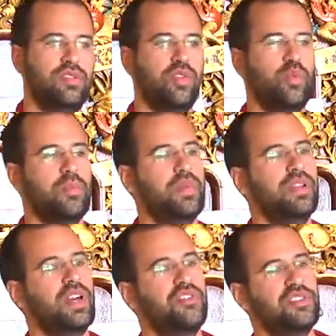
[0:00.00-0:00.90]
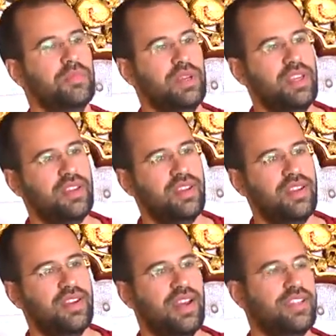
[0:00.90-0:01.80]
So repeat after me.
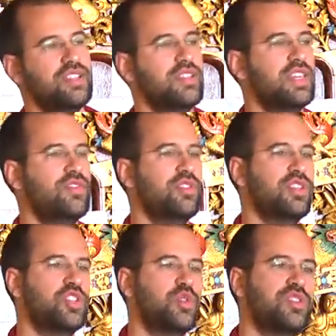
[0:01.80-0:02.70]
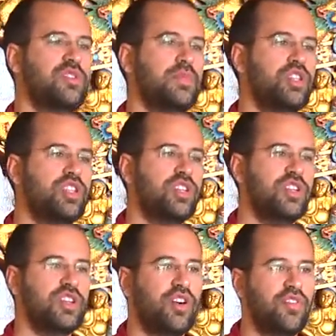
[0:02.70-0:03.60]
I just give you the
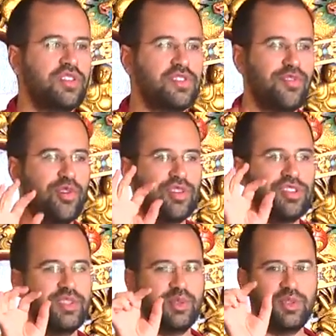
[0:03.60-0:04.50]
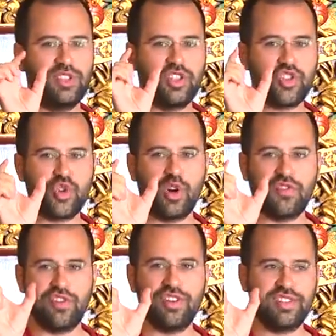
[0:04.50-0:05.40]
transmission of these 4 seals, the short
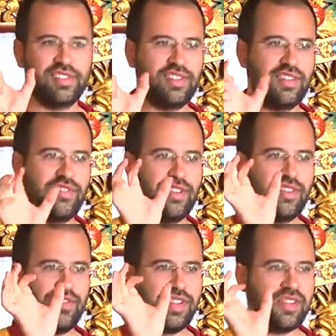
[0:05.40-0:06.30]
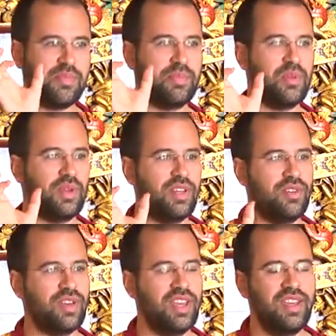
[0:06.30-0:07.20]
verse. The very simple way.
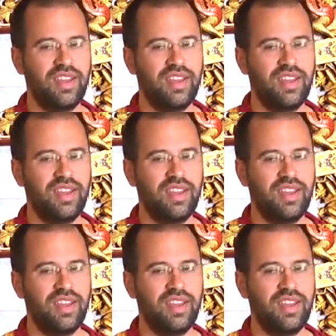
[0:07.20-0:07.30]
Okay.